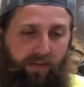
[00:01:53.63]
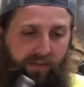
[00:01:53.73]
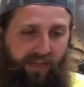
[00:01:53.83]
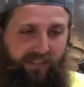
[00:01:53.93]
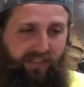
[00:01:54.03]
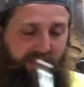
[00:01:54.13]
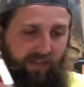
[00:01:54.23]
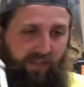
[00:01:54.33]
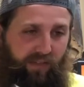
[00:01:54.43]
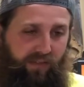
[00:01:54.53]
I just have
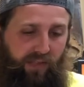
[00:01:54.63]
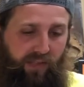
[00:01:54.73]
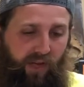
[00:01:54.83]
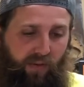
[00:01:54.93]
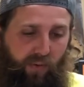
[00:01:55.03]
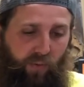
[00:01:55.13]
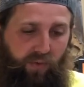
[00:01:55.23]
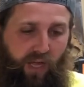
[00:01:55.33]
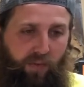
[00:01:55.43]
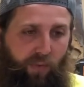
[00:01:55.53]
a old
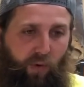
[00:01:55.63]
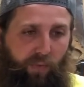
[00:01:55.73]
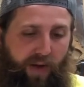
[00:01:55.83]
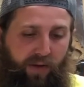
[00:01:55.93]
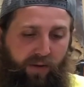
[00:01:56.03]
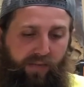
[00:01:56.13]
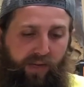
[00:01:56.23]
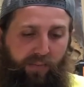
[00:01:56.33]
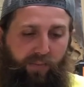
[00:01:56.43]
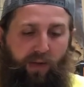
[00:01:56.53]
lawnmower battery that
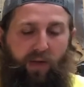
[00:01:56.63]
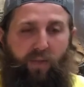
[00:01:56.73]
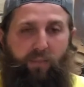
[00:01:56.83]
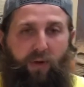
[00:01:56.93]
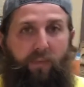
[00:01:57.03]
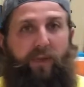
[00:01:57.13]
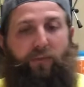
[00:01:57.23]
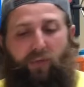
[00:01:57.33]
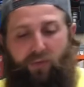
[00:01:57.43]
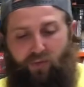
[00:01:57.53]
I put on my
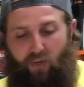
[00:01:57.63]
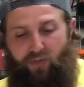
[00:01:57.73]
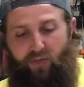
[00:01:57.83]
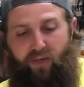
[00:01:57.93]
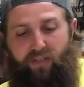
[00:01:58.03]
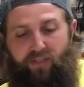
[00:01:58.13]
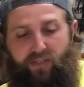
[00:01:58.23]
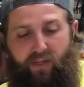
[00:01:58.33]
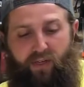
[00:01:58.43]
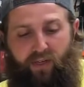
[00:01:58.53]
trickle charger, and
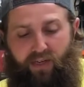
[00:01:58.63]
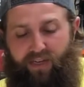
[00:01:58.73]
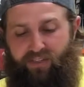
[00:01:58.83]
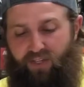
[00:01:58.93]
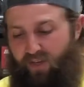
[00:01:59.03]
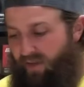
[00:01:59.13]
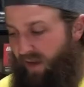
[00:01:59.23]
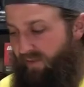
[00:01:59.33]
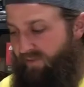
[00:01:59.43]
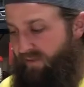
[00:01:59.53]
it's good
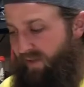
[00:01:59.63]
enough.